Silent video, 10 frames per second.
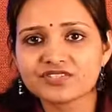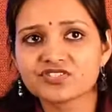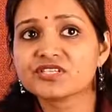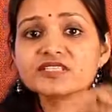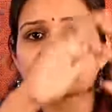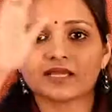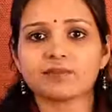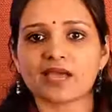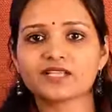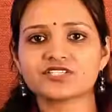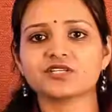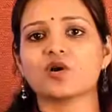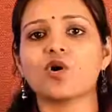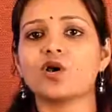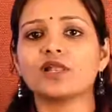just
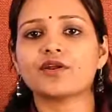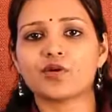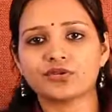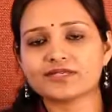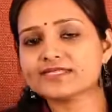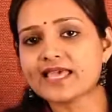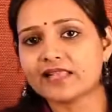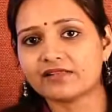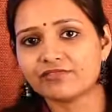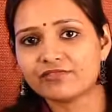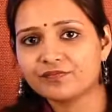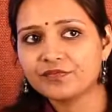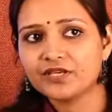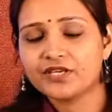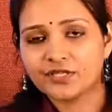imagine all around yourself.
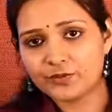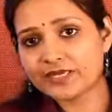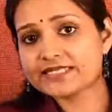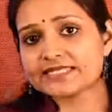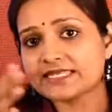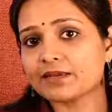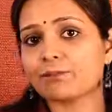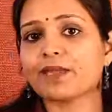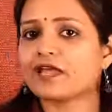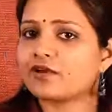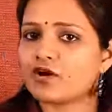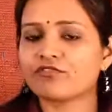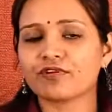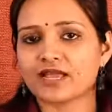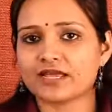You can see pair
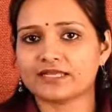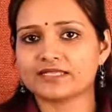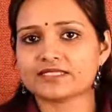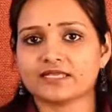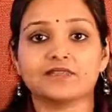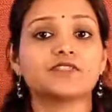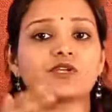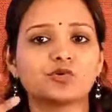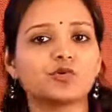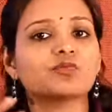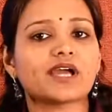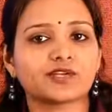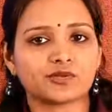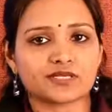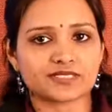of lines in the room
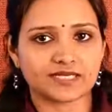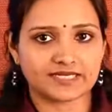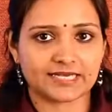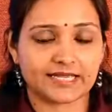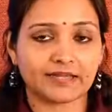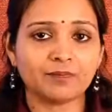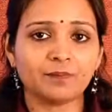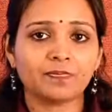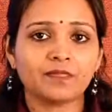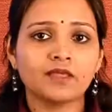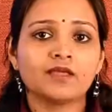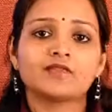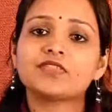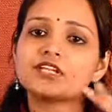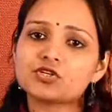that you are sitting.
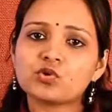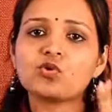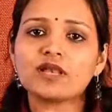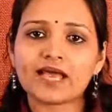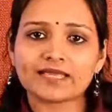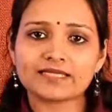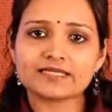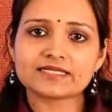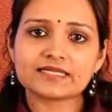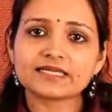The two lines